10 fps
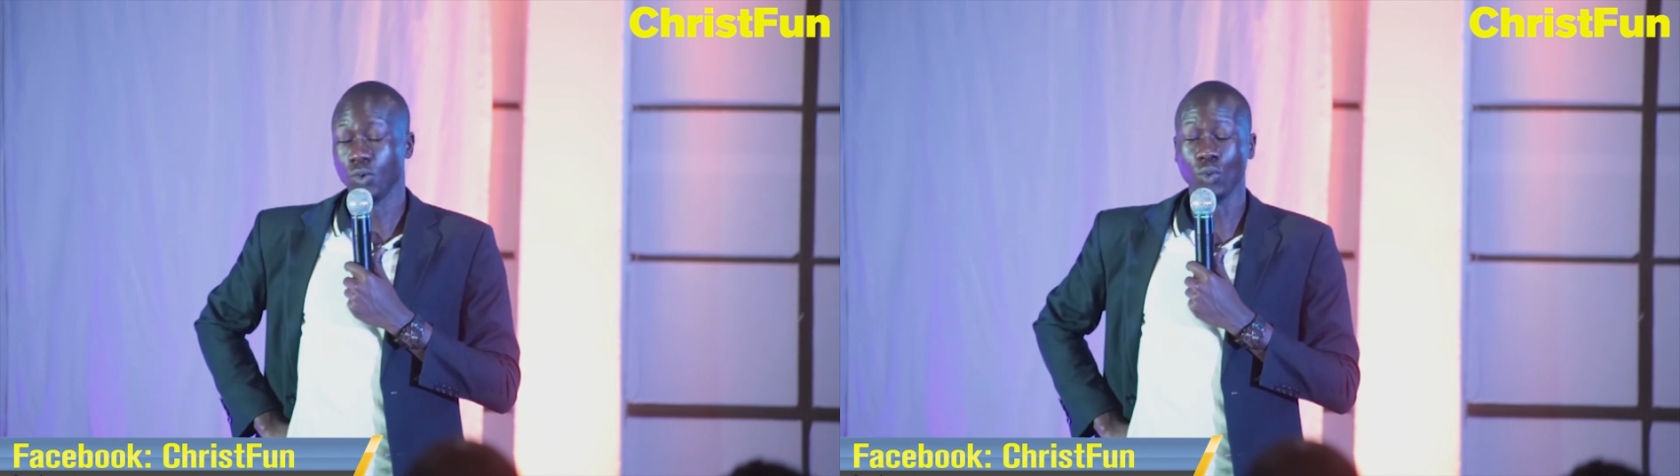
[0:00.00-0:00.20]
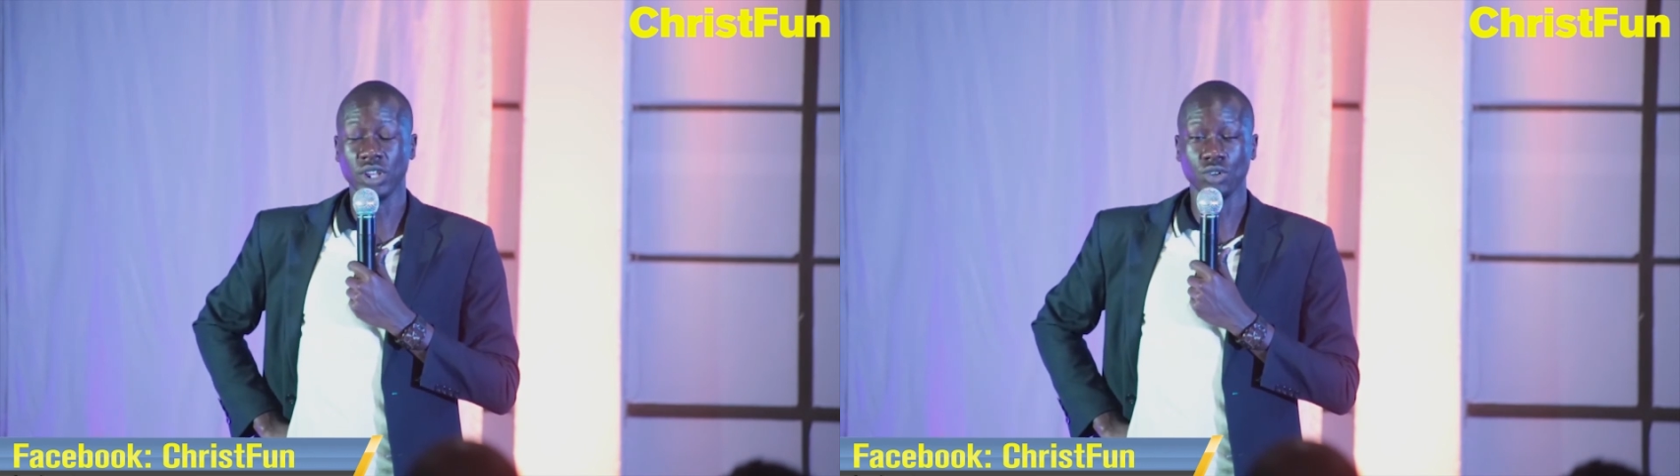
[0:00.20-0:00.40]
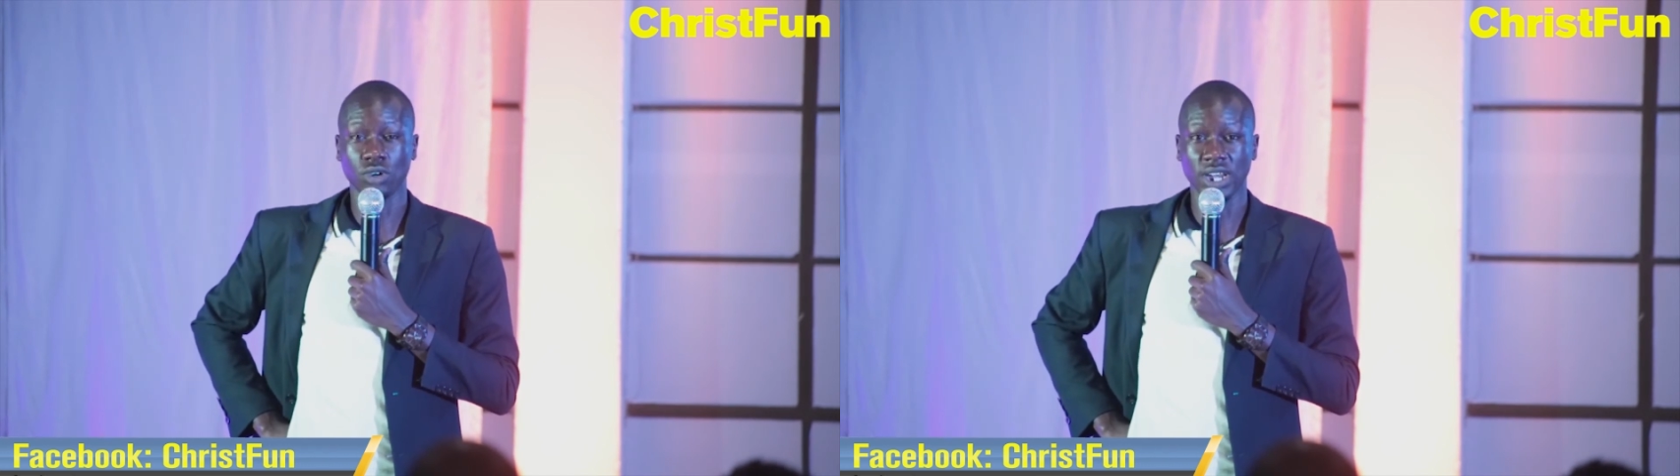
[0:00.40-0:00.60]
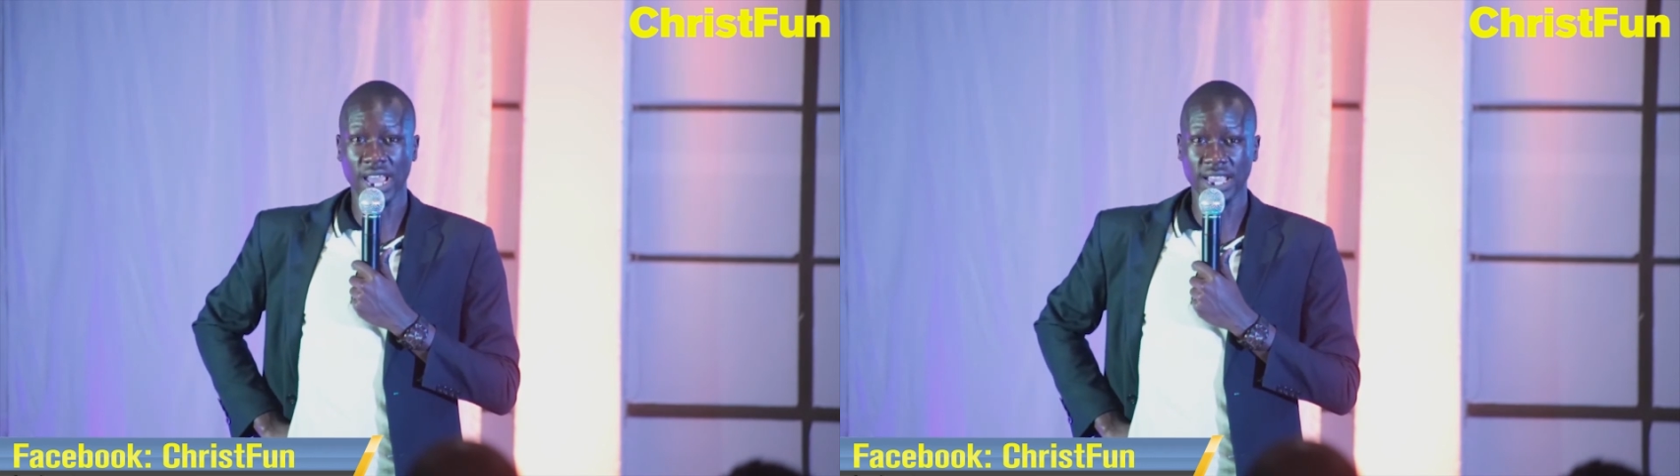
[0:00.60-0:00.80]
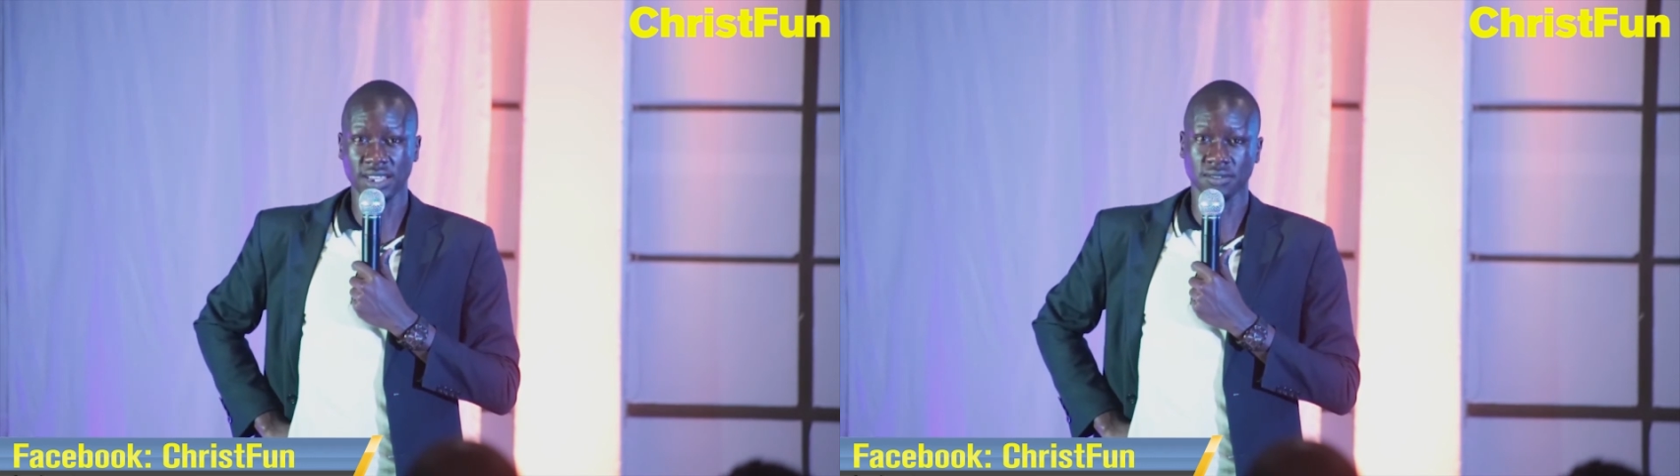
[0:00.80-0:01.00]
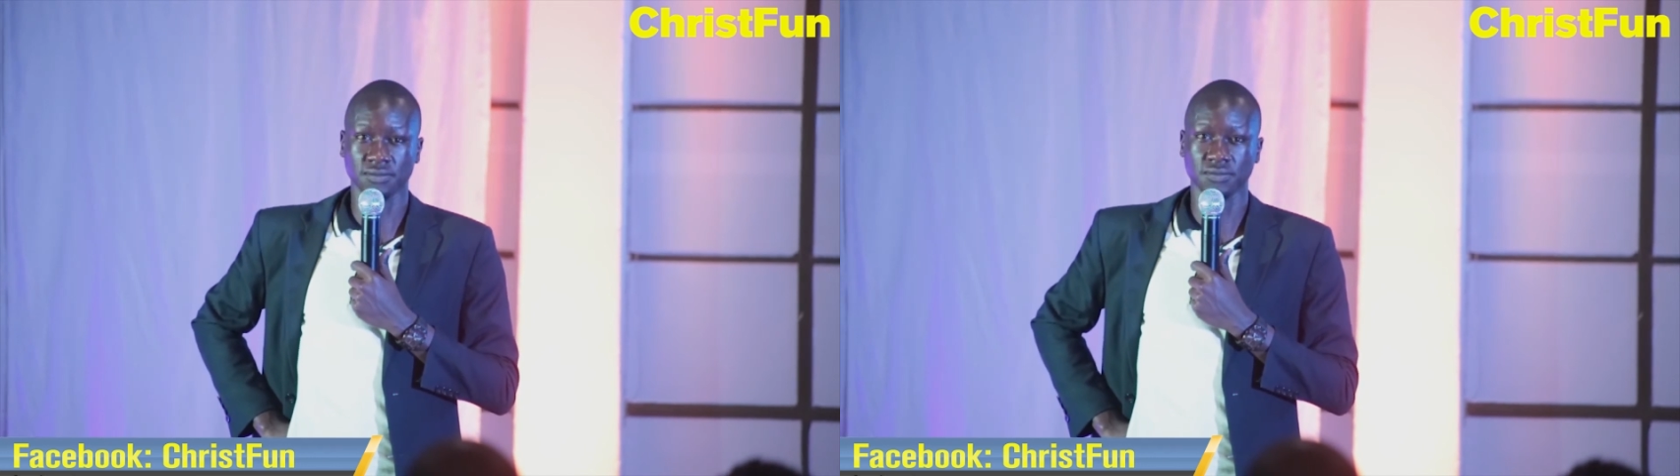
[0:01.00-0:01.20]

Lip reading: When you're lying,